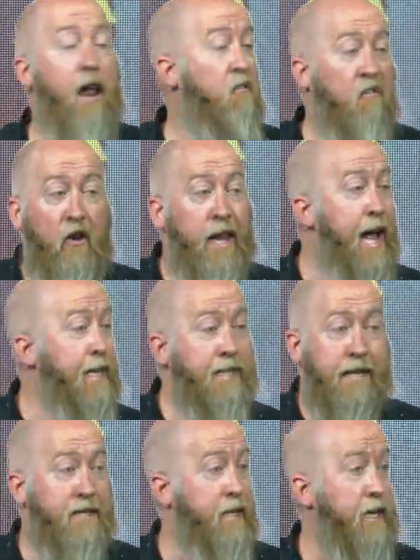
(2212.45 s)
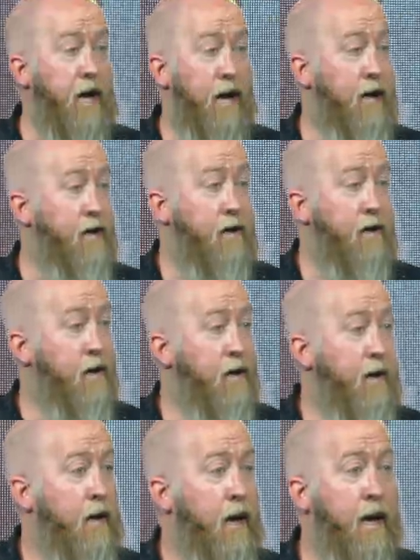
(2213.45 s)
had full access to God.
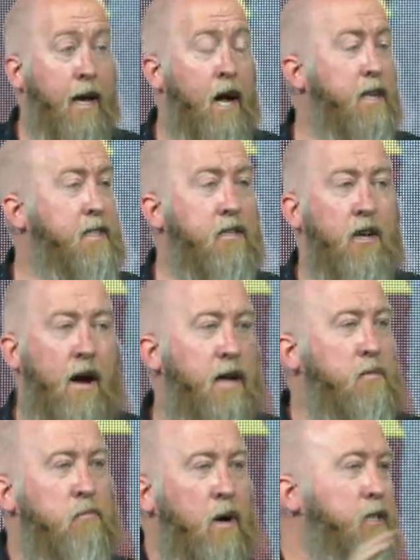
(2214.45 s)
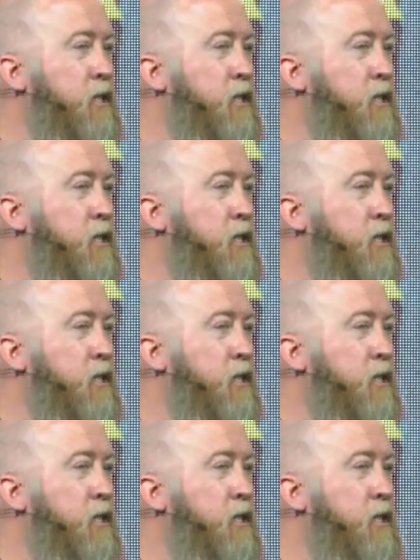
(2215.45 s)
And God says, Yo, as